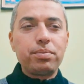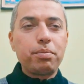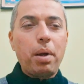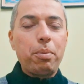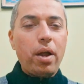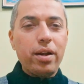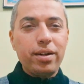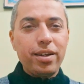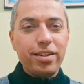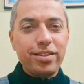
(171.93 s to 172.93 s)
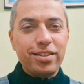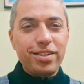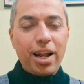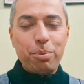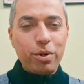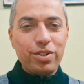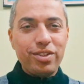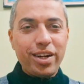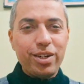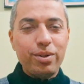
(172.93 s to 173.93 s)
my priority is that person
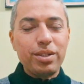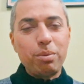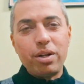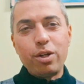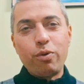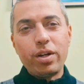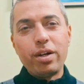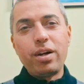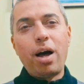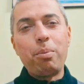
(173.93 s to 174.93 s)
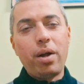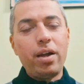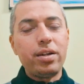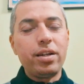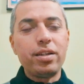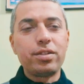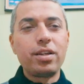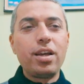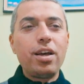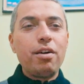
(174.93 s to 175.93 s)
right now. Similarly, over here, our priority is
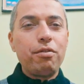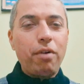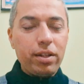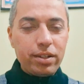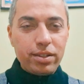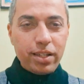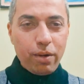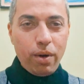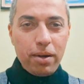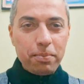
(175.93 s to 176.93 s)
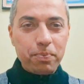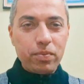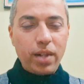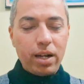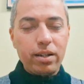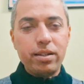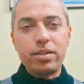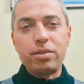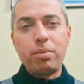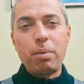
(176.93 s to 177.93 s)
Father's Seva, that
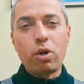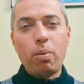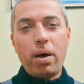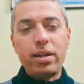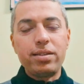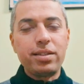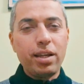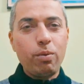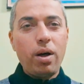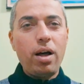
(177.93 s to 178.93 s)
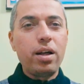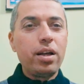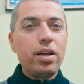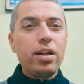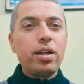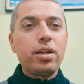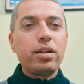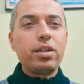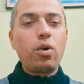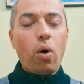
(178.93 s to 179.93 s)
is Brahma Kumari's Seva,
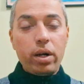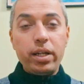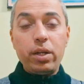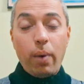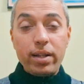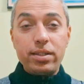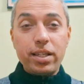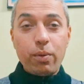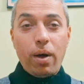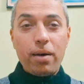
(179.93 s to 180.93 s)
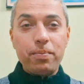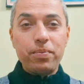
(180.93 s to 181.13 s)
godly divine Seva.